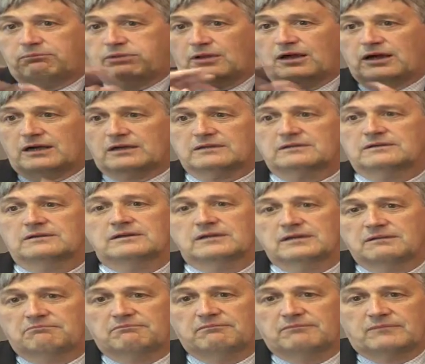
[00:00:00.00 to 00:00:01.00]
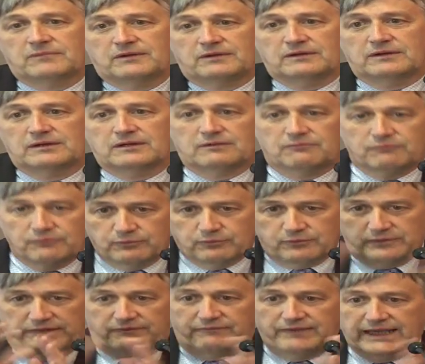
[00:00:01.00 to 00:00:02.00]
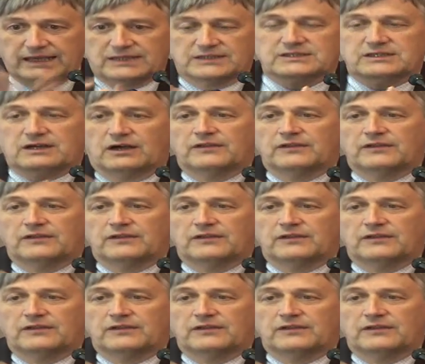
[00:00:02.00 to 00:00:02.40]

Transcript: block with the vagus